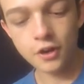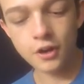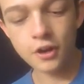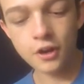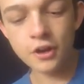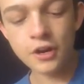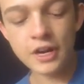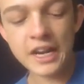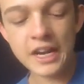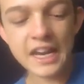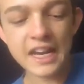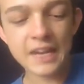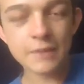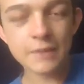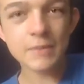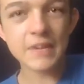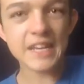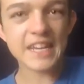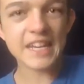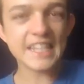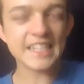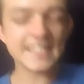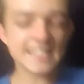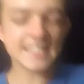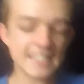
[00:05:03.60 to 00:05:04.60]
Her name
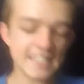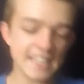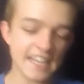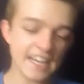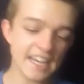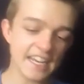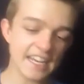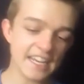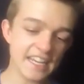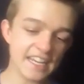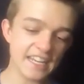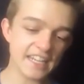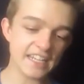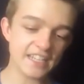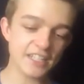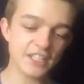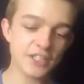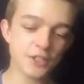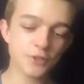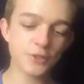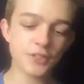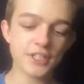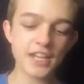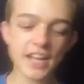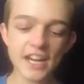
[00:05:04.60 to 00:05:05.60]
is Lady.
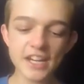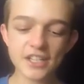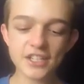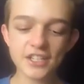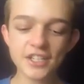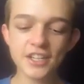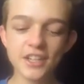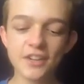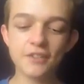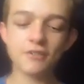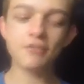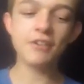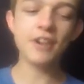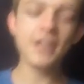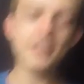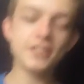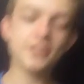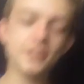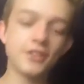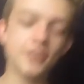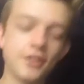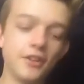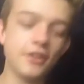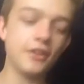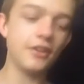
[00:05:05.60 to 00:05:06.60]
She was actually a
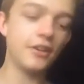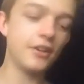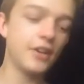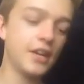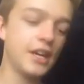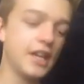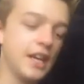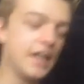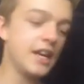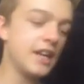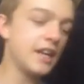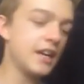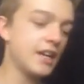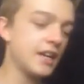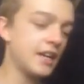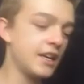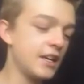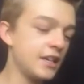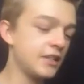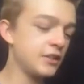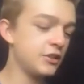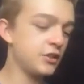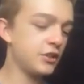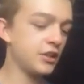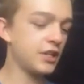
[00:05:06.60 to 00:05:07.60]
rescue.
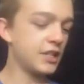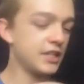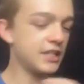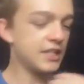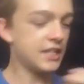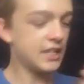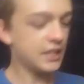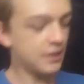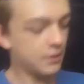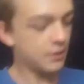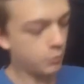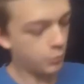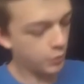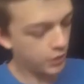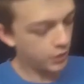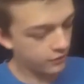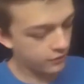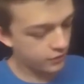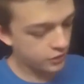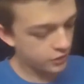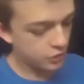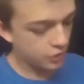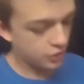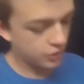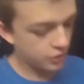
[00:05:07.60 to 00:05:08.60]
As you can see, the
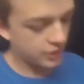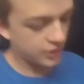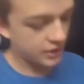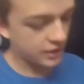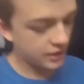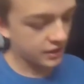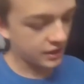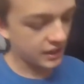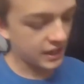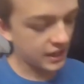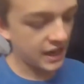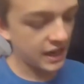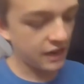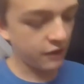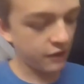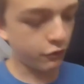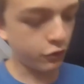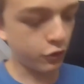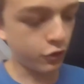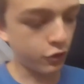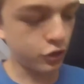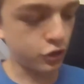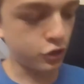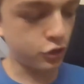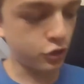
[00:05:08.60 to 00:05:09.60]
previous owner didn't care
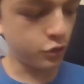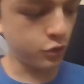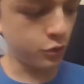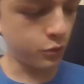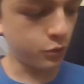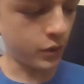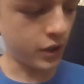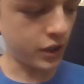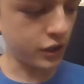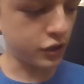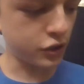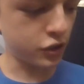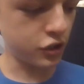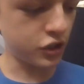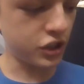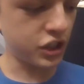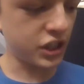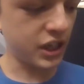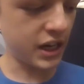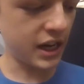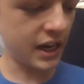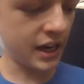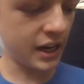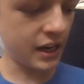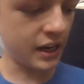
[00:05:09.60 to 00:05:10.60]
for her too well, so
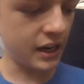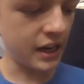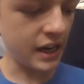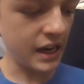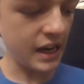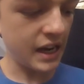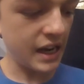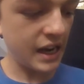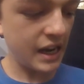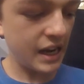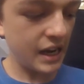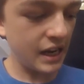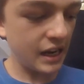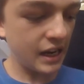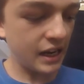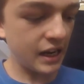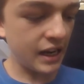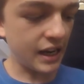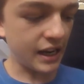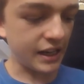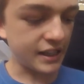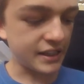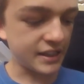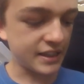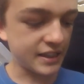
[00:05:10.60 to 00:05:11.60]
she had Aww.
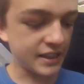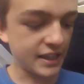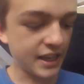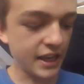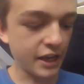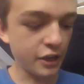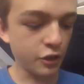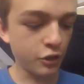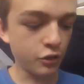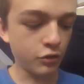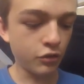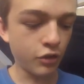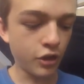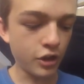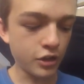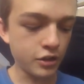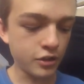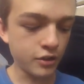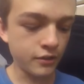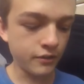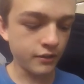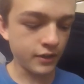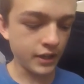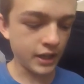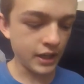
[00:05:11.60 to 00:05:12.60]
like scale rot
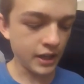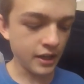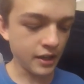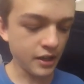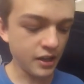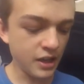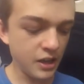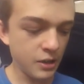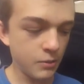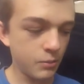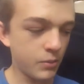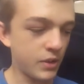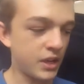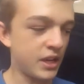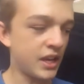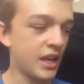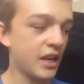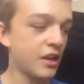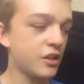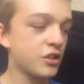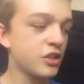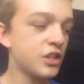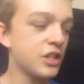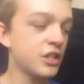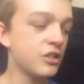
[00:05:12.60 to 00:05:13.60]
over here, but
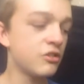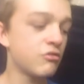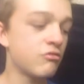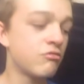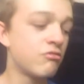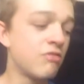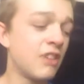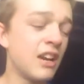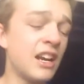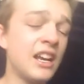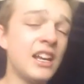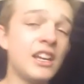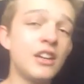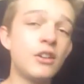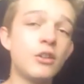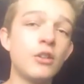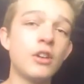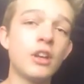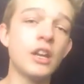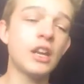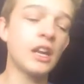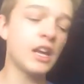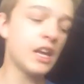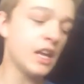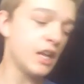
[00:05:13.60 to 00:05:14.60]
now she's really
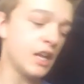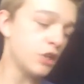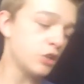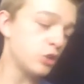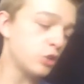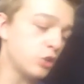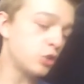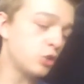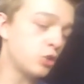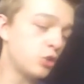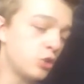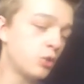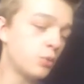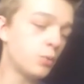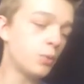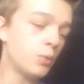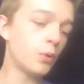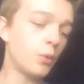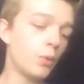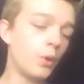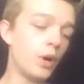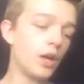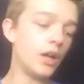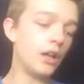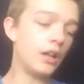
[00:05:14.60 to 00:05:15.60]
doing super
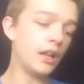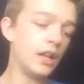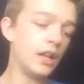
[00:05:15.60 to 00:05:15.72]
well.